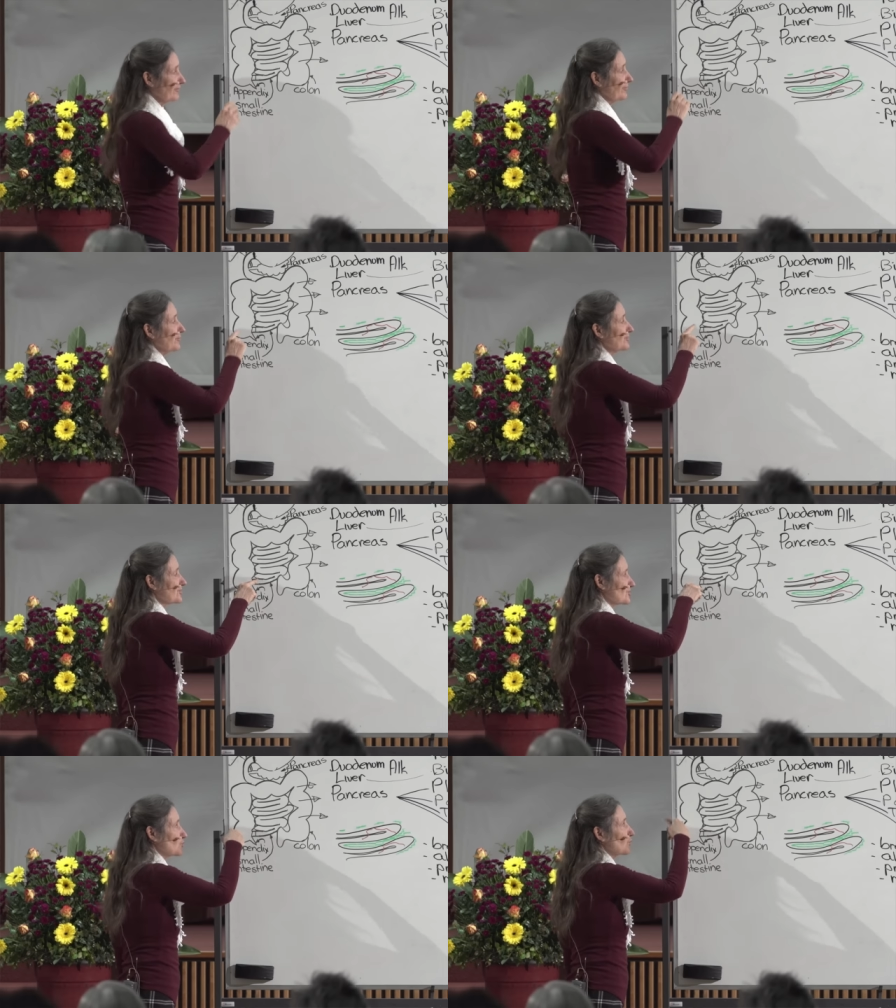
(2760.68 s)
foods
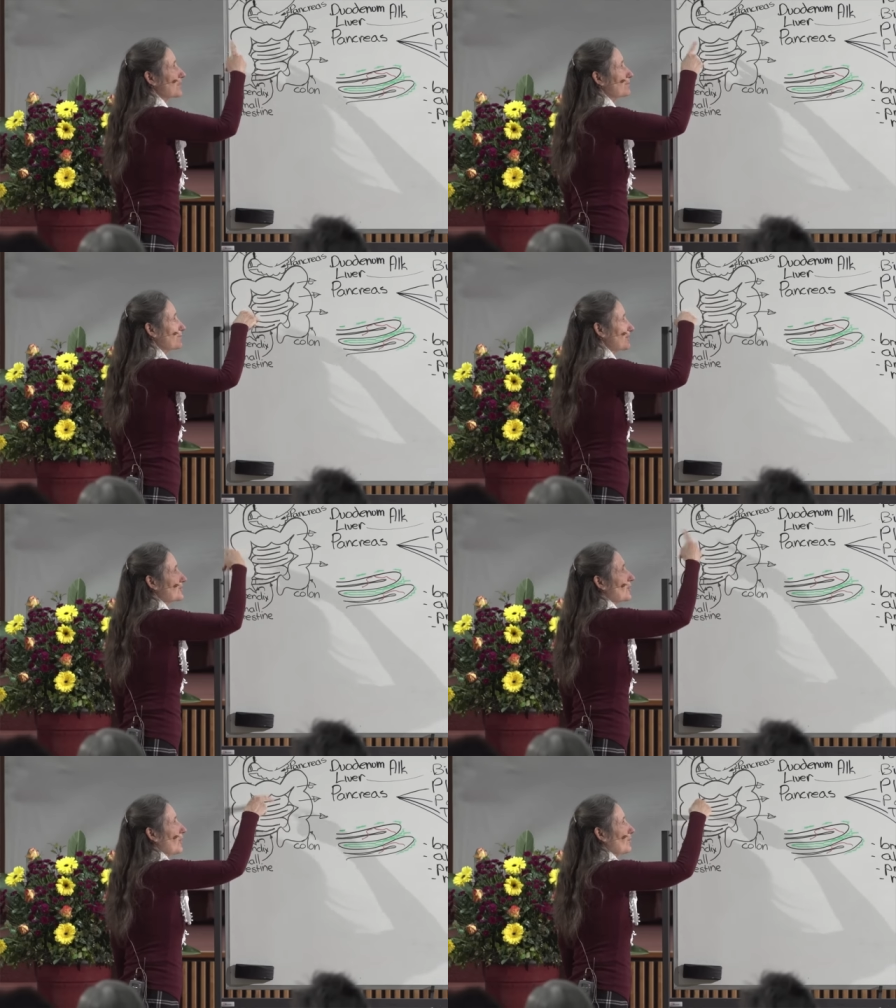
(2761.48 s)
sweep the
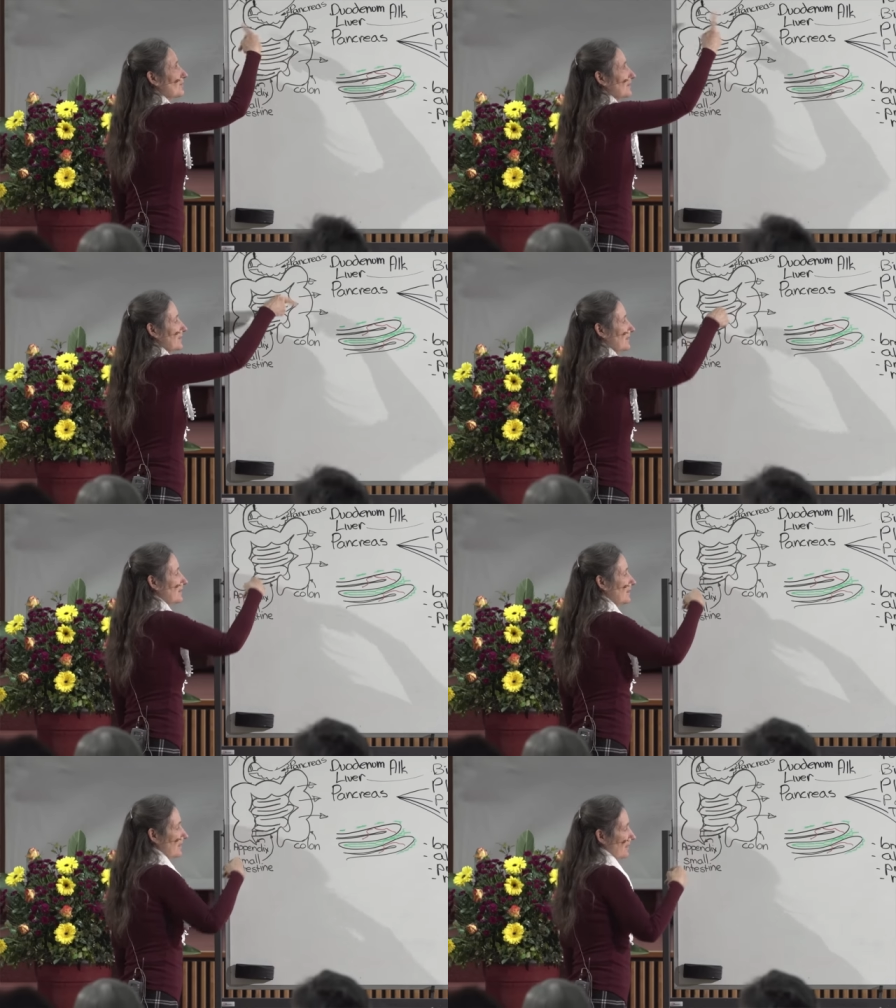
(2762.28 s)
colon.
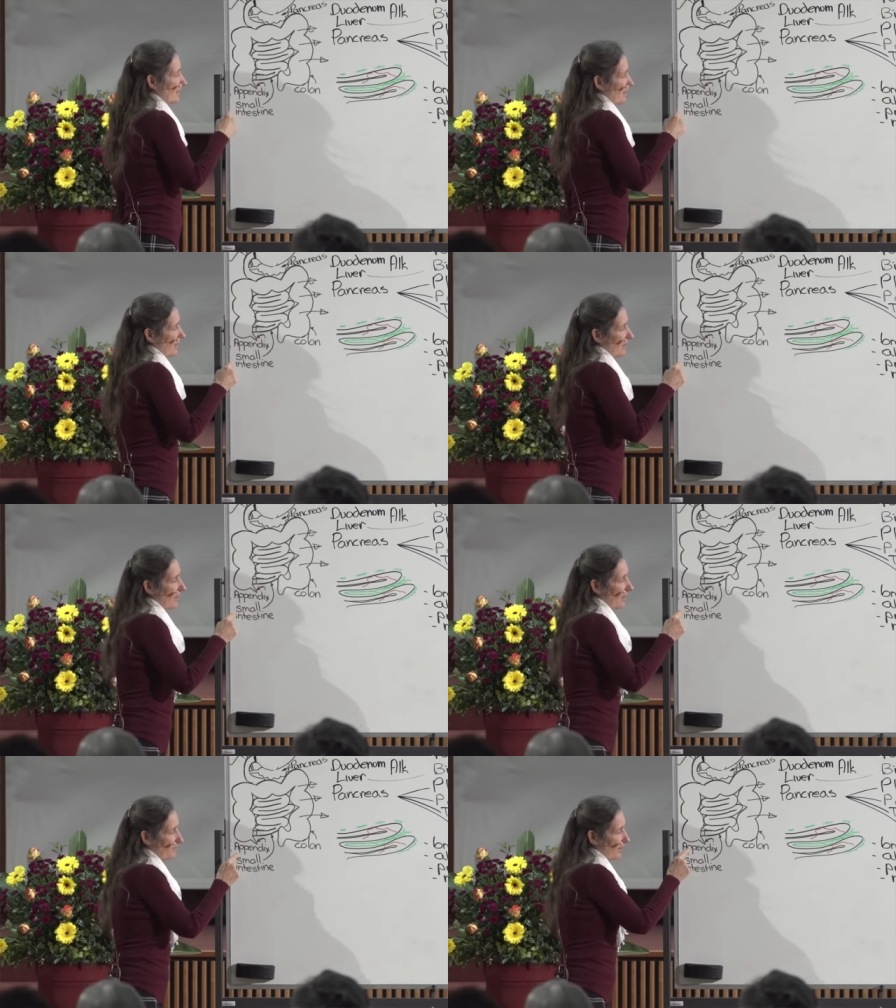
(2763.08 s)

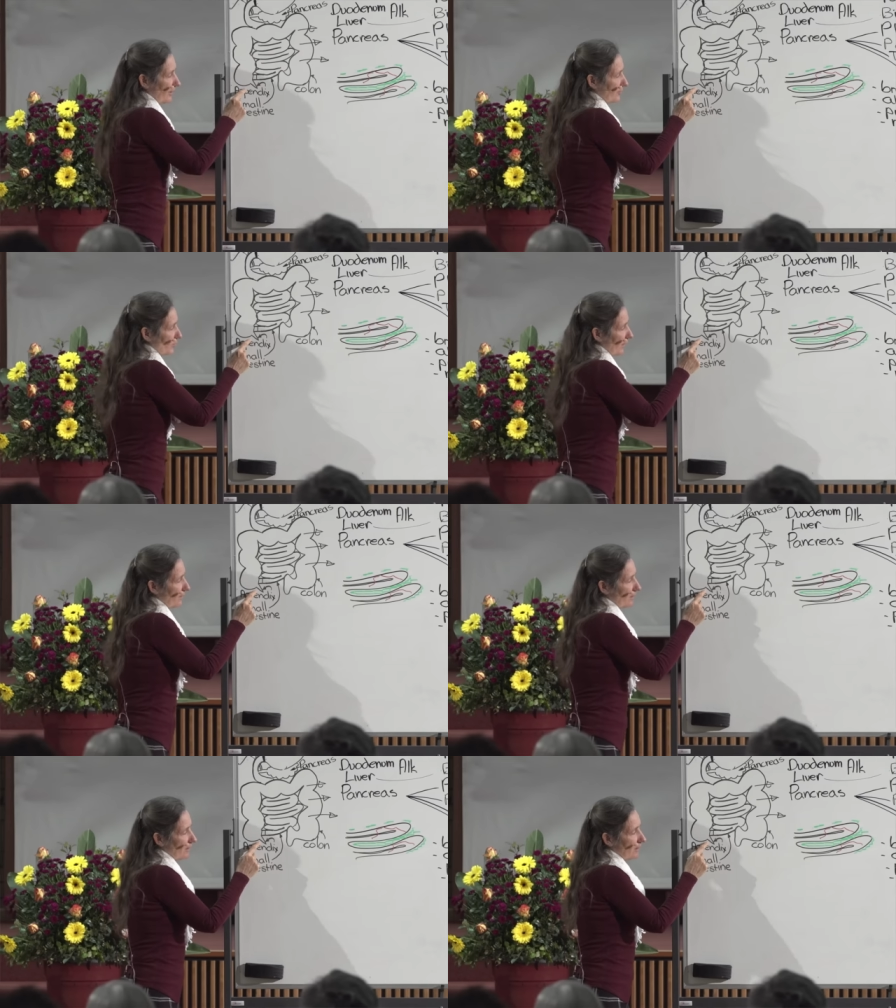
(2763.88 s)
And by the
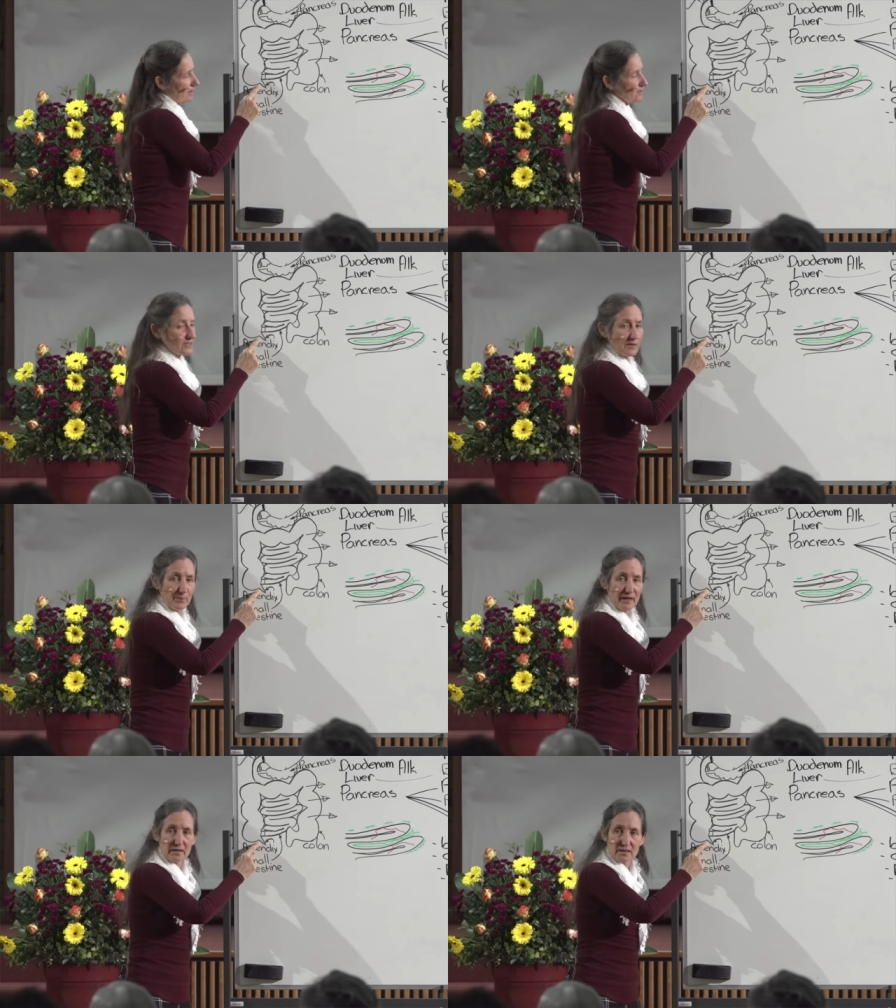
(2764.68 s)
way, is the
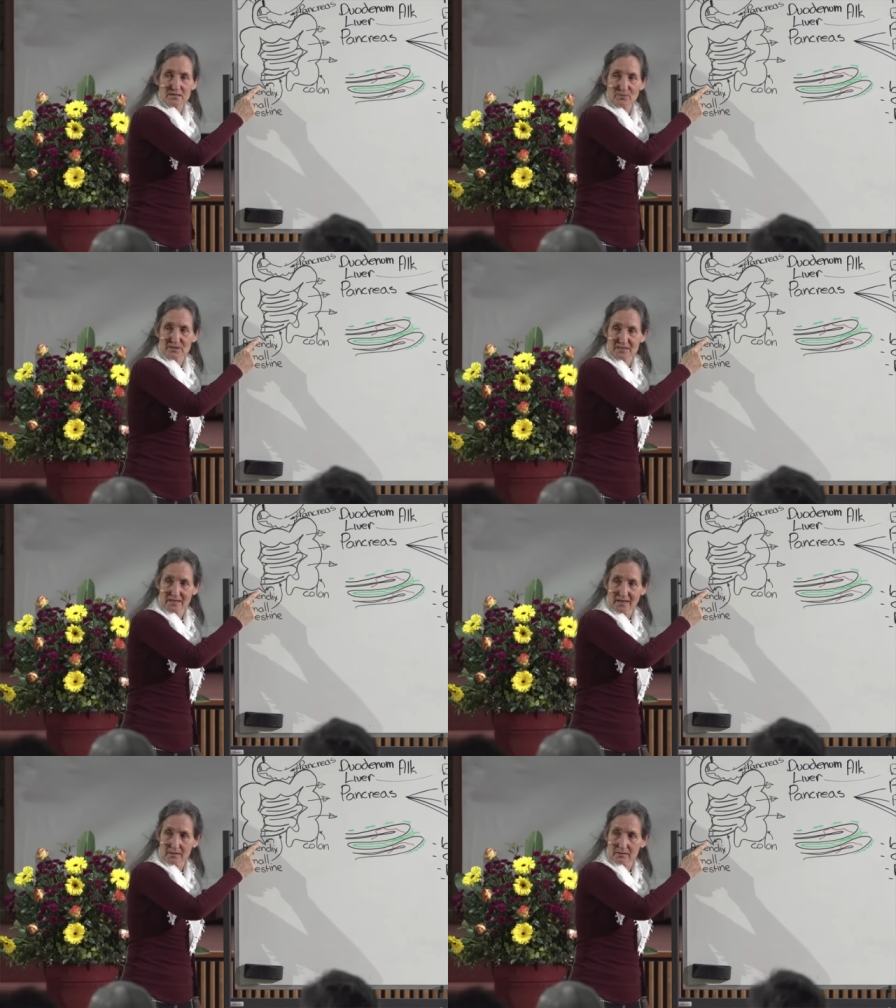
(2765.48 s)
appendix a
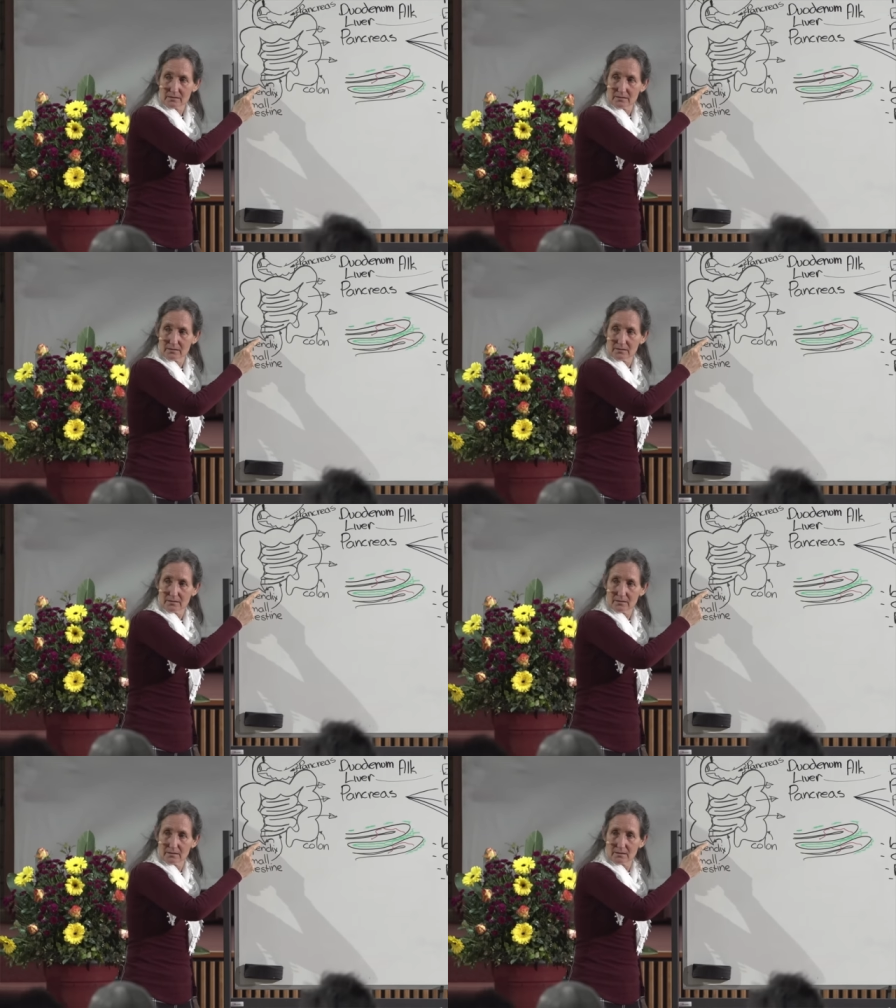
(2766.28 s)
mistake?
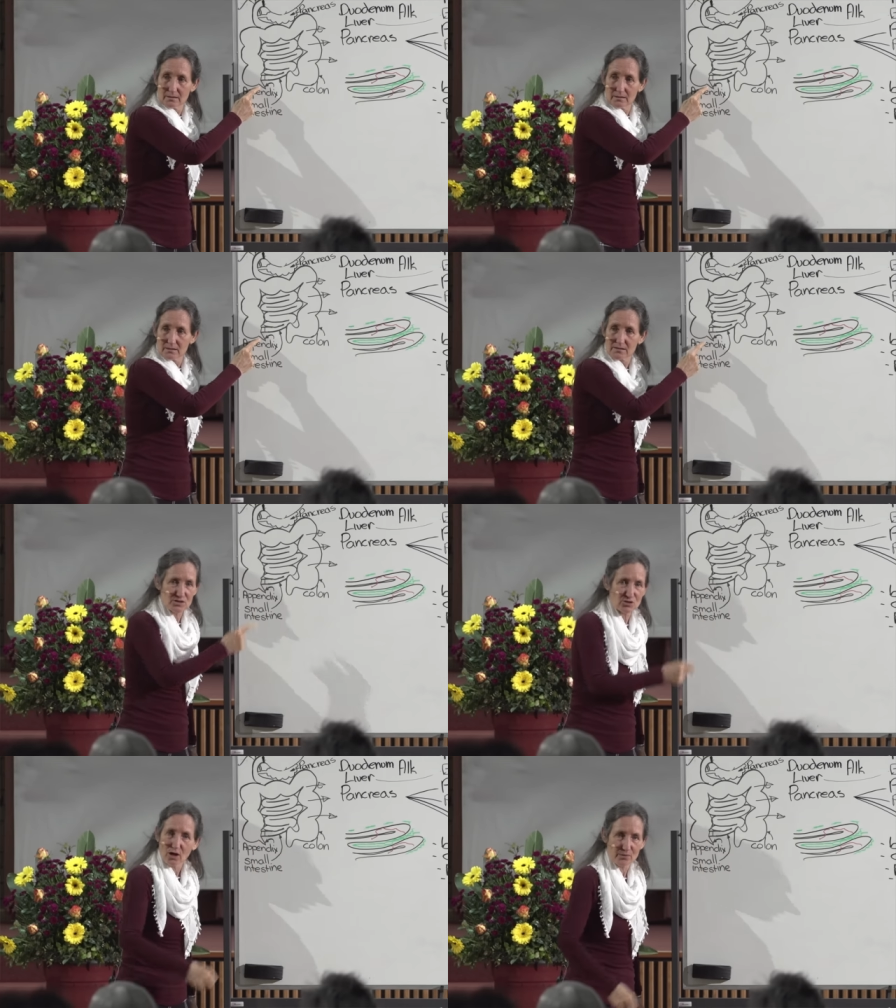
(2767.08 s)

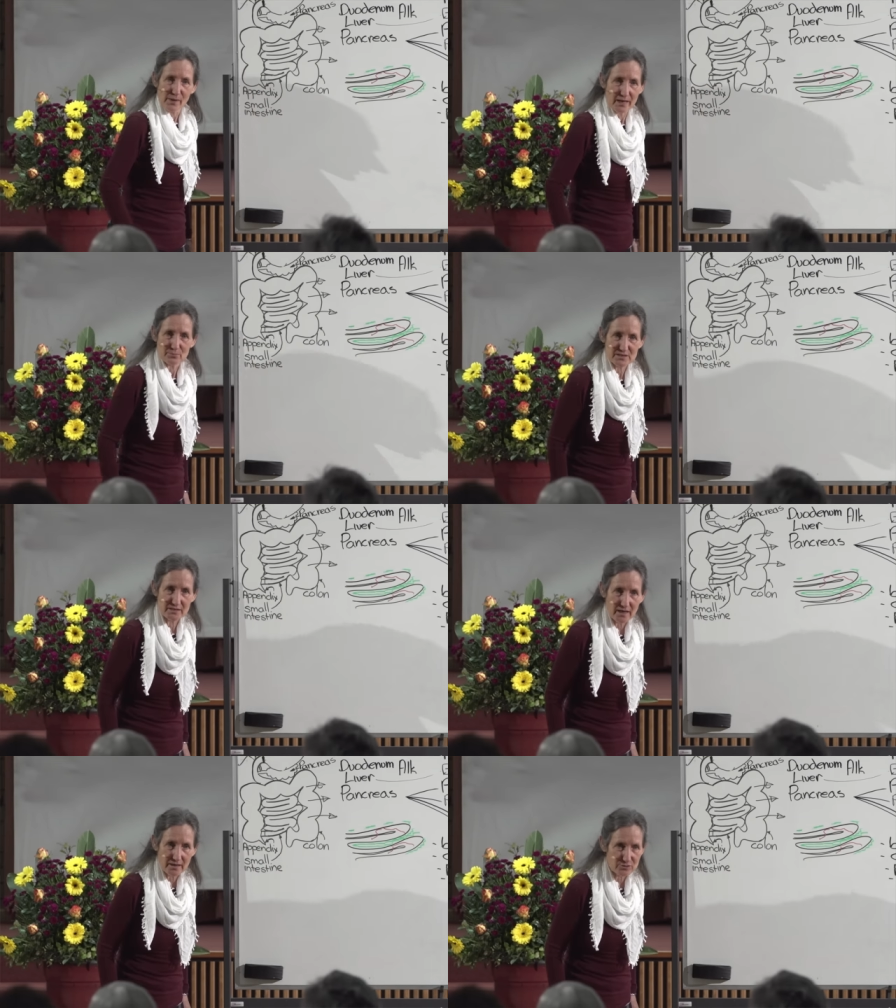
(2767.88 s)
Does God make
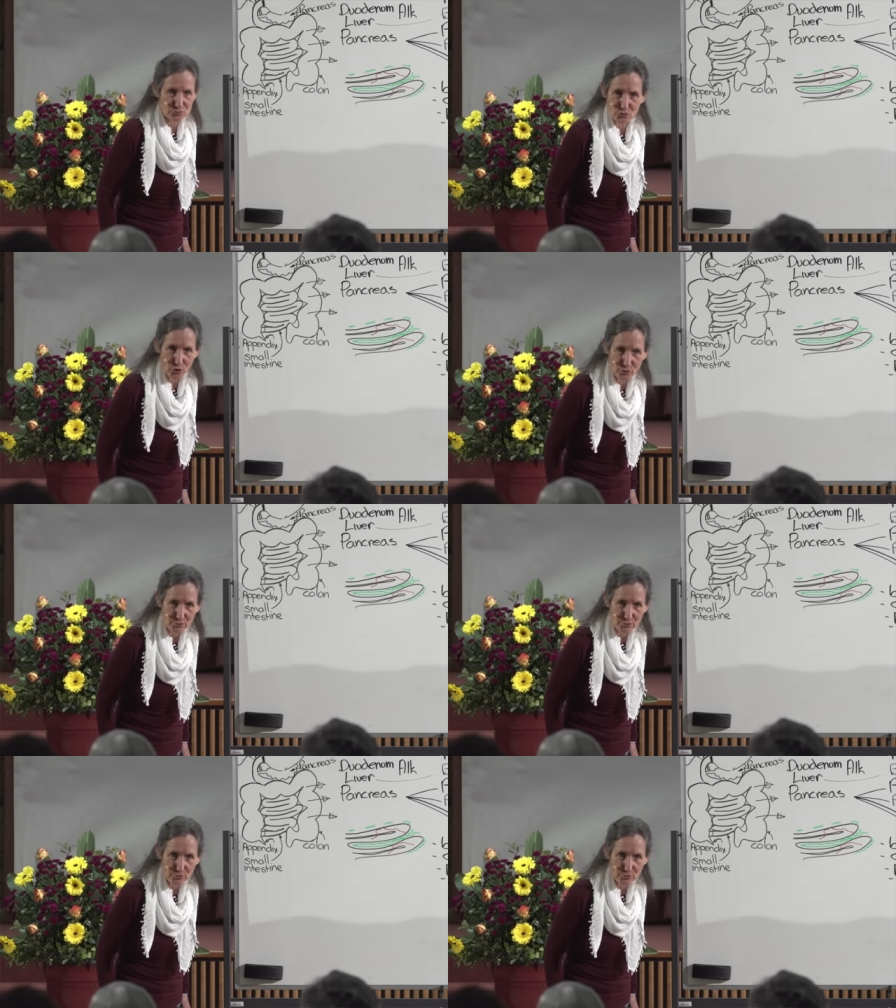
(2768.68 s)
mistakes? No.